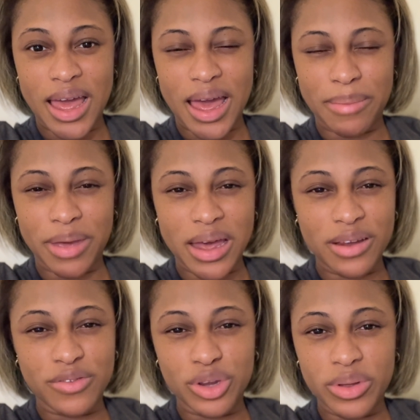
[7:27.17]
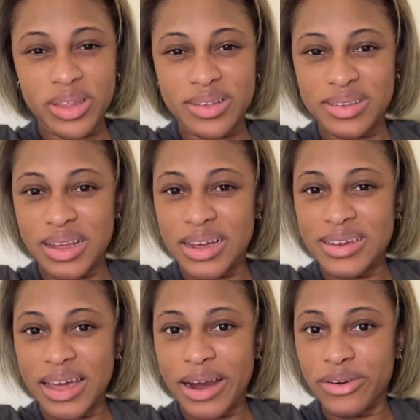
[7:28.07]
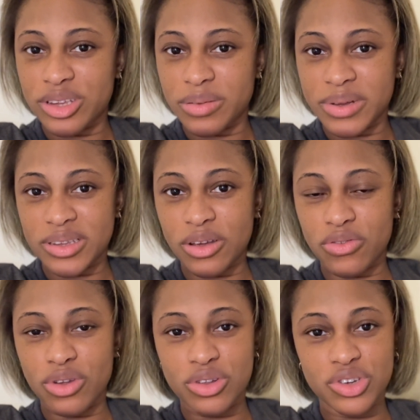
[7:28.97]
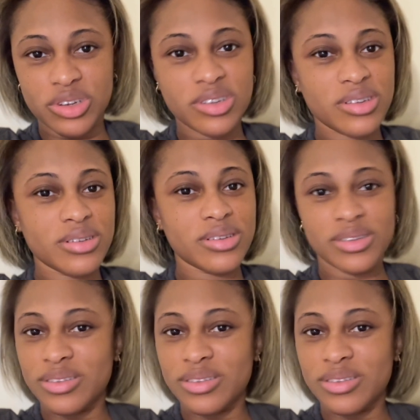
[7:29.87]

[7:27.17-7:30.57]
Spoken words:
I'm kind of doing this as like a diary to myself, not just